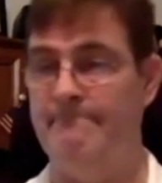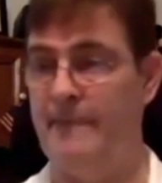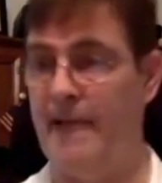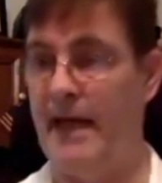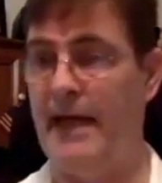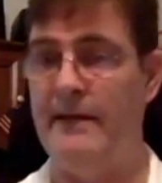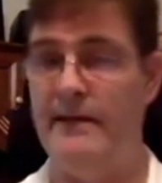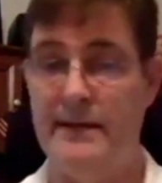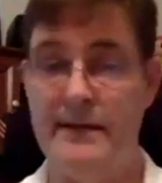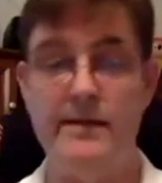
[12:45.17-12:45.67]

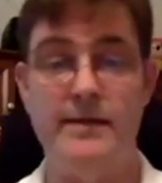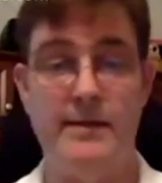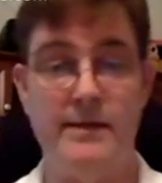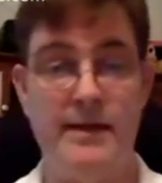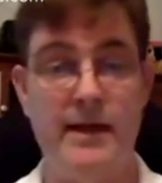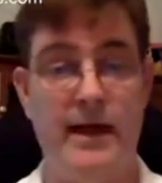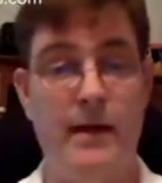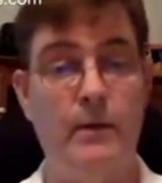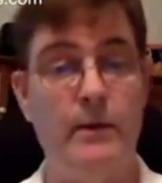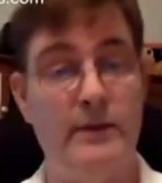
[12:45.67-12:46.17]
And this is
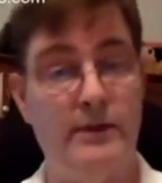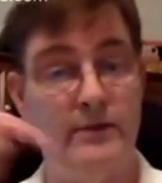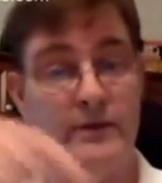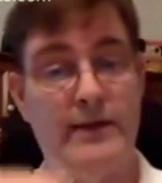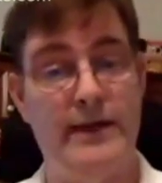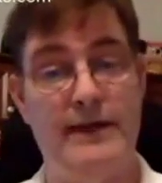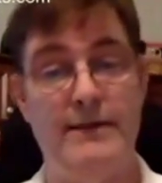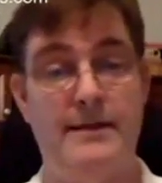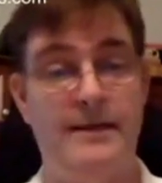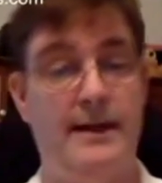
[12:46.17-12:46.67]
kind of what they're
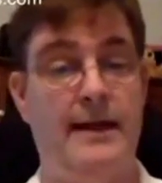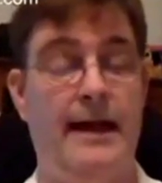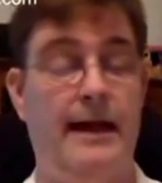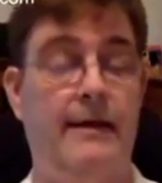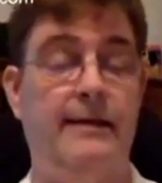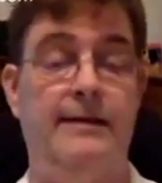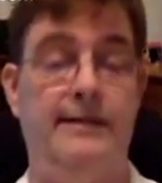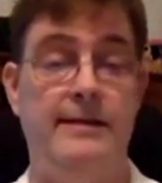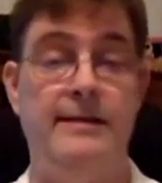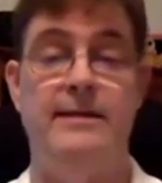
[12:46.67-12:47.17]
testing out
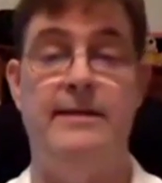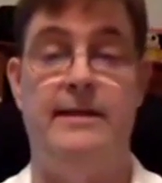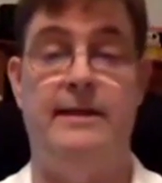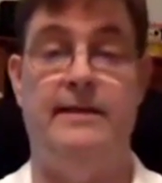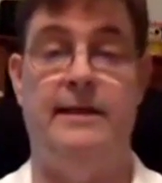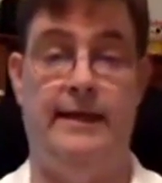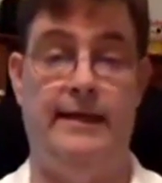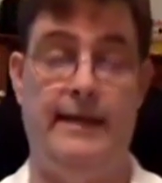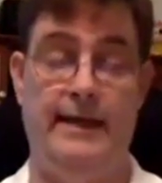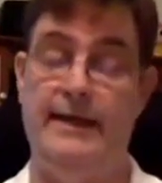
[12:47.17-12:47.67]
at
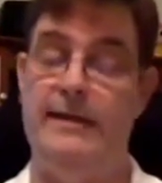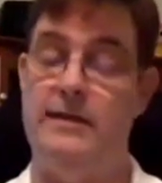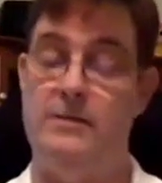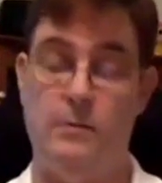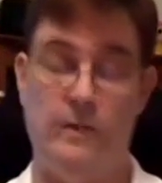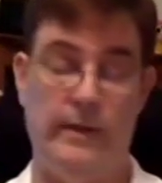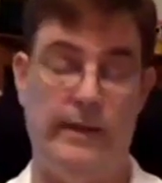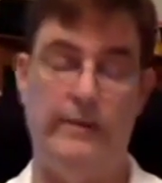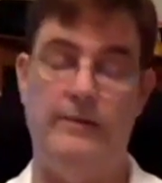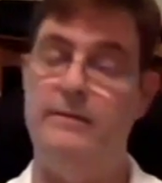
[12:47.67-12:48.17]
Disneyland
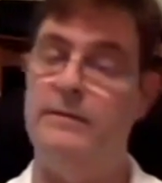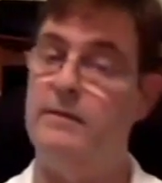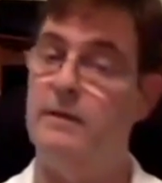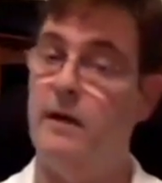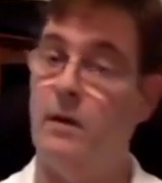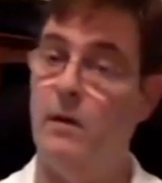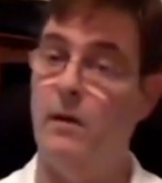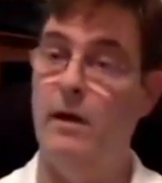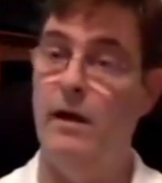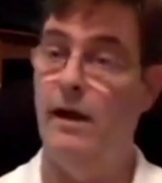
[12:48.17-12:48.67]
next week.
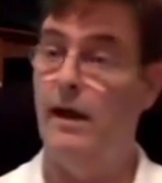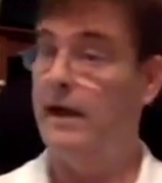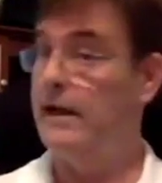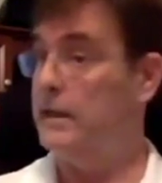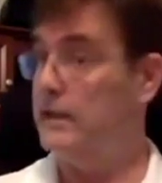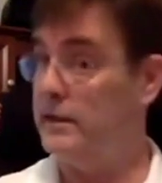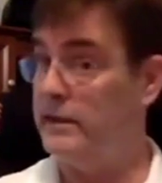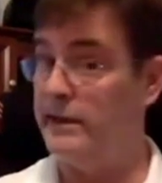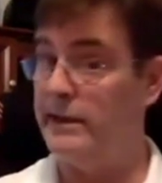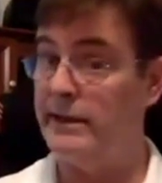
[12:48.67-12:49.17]
So
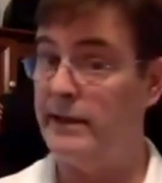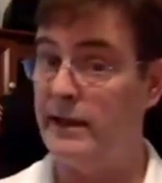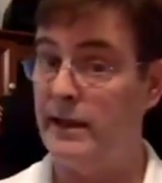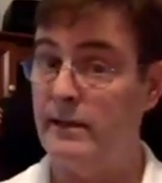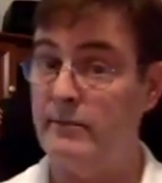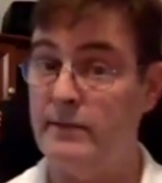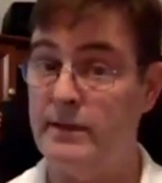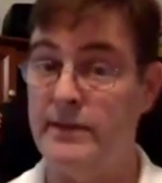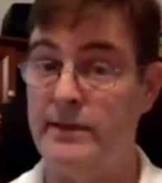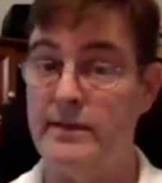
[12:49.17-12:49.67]
could it
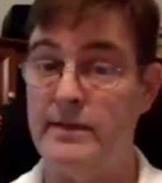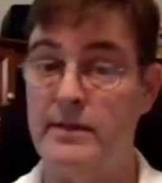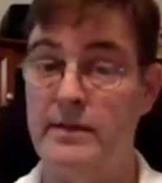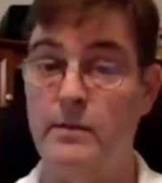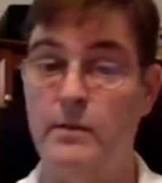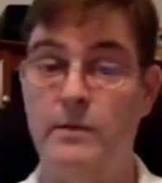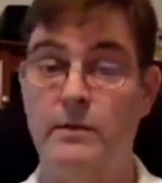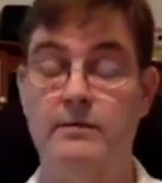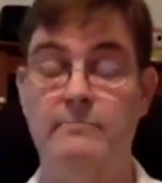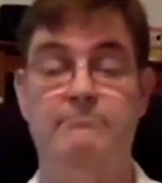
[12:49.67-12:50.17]
come to Disney
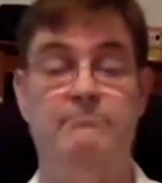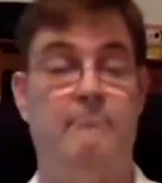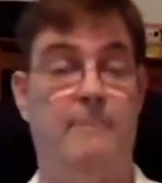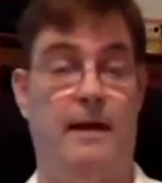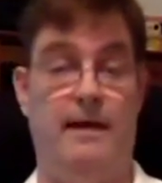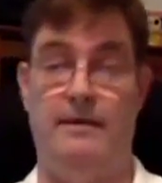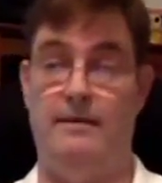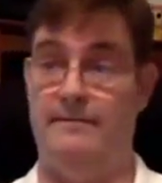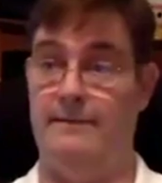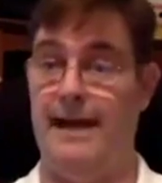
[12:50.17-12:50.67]
World?
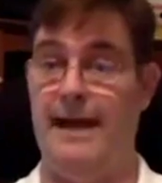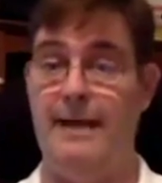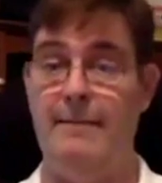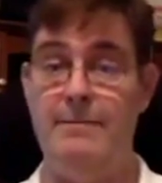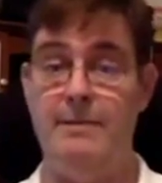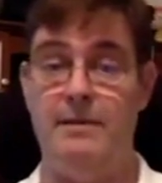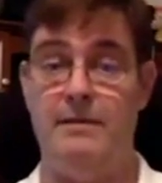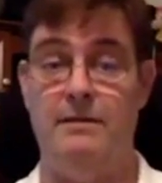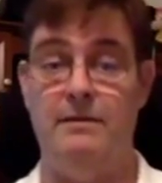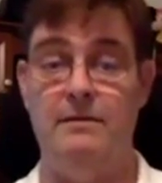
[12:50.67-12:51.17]

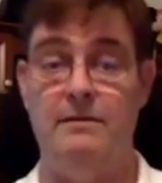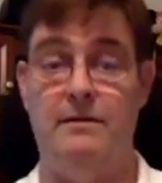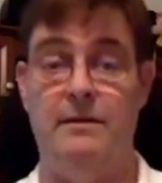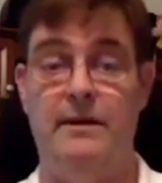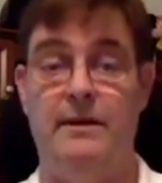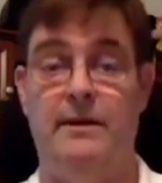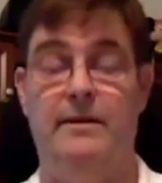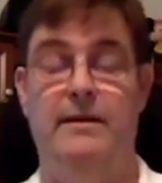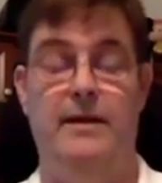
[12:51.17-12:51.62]
Absolutely.